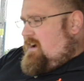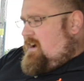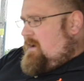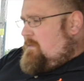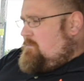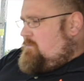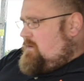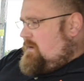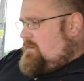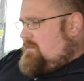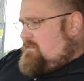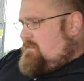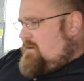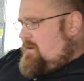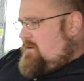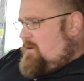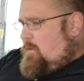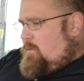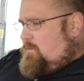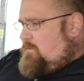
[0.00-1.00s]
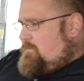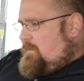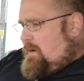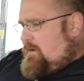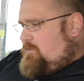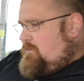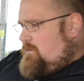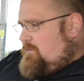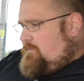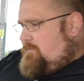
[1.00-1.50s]
I'm just an
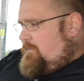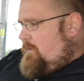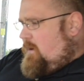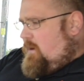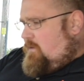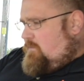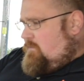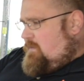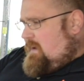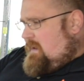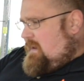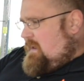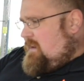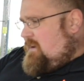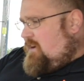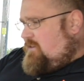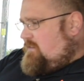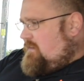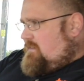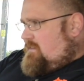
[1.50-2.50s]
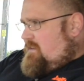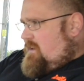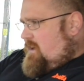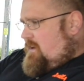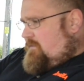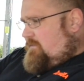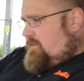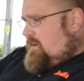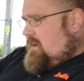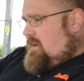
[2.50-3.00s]
old-fashioned fart really, and I just
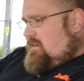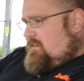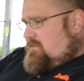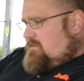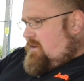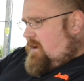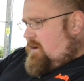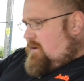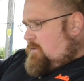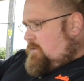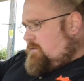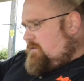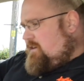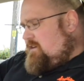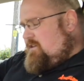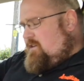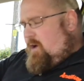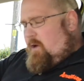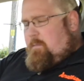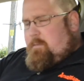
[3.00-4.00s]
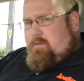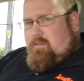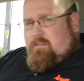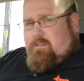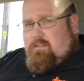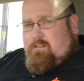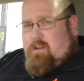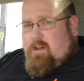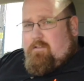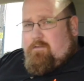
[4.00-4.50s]
love dials and knobs
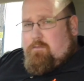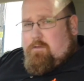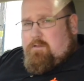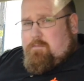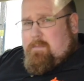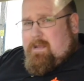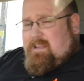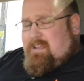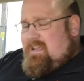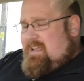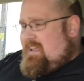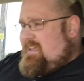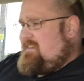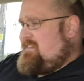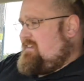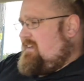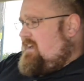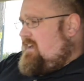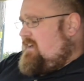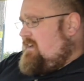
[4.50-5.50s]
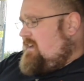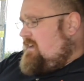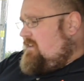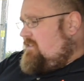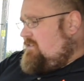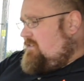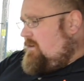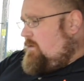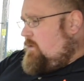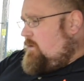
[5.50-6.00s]
and stuff which make it easier
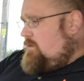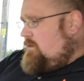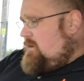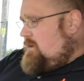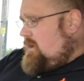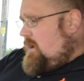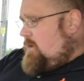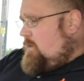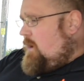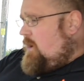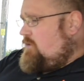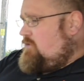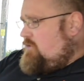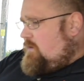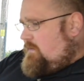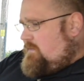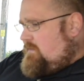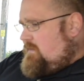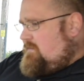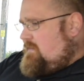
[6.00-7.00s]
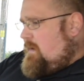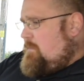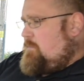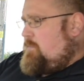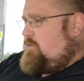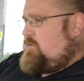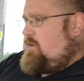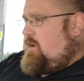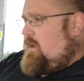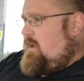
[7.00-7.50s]
to adjust the
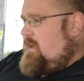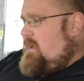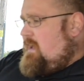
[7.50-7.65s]
temperature